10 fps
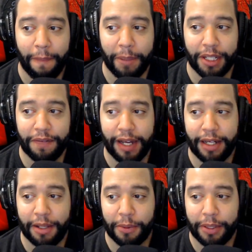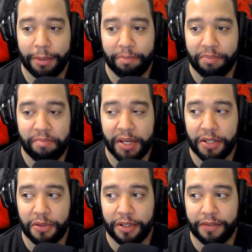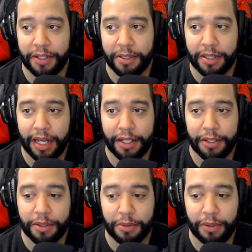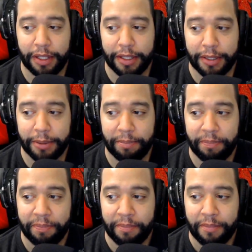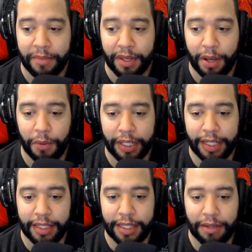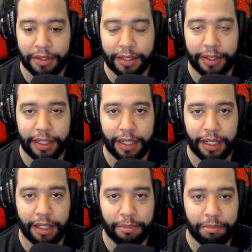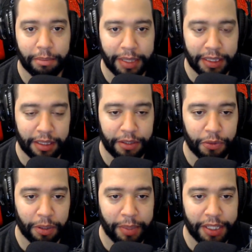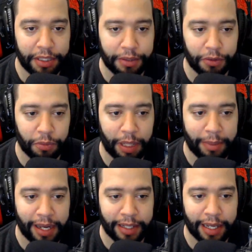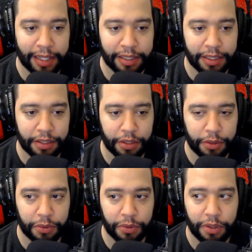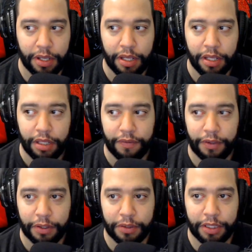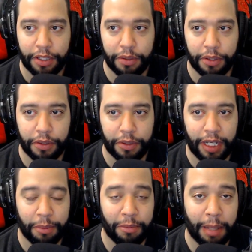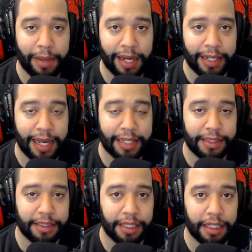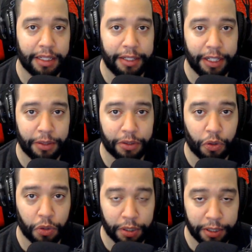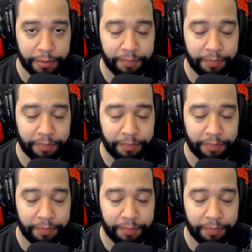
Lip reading: It's fine either way. Makes no difference. I just wanna get this out there, and I'm basically doing a mini series with my podcast. So for those that don't know, the name of my podcast is Neo's Corner.